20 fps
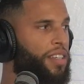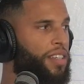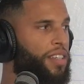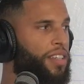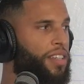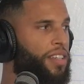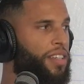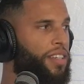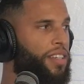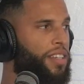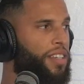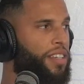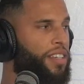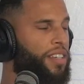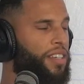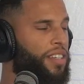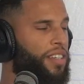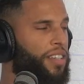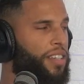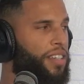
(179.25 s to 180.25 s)

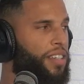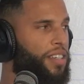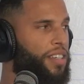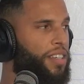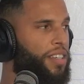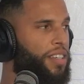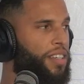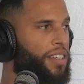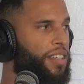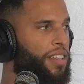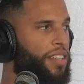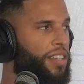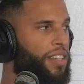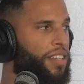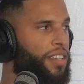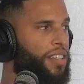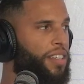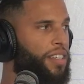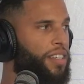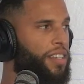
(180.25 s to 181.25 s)

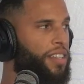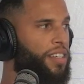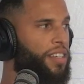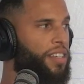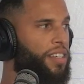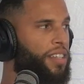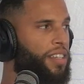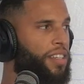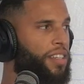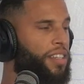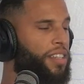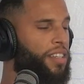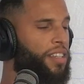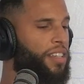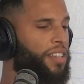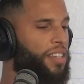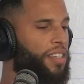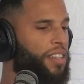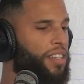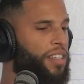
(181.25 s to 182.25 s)

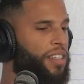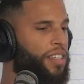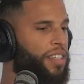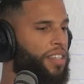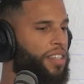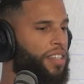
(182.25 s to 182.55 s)
[no speech]